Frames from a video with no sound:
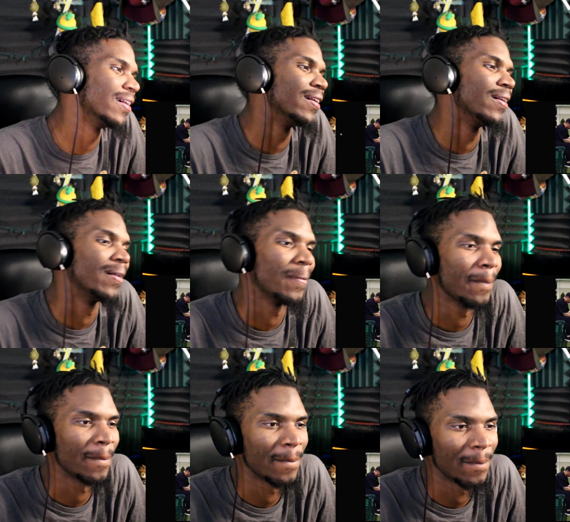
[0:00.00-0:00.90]

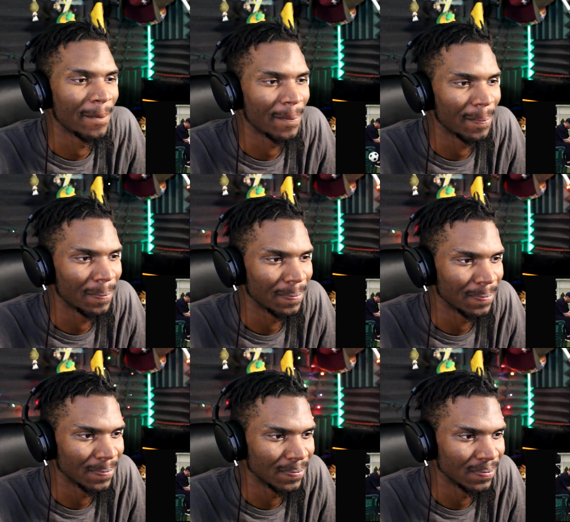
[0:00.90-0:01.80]

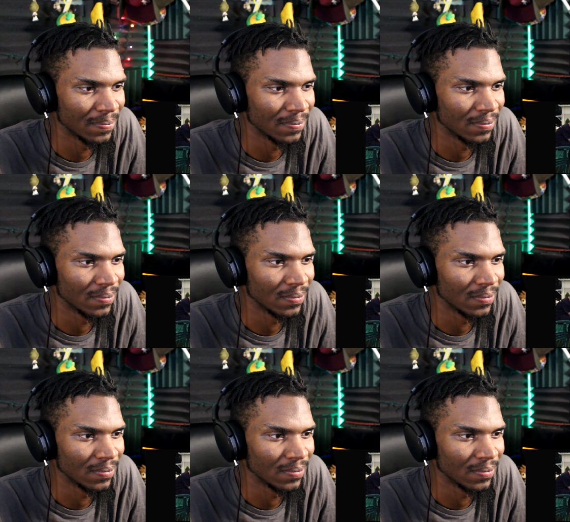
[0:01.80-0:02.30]
(silence)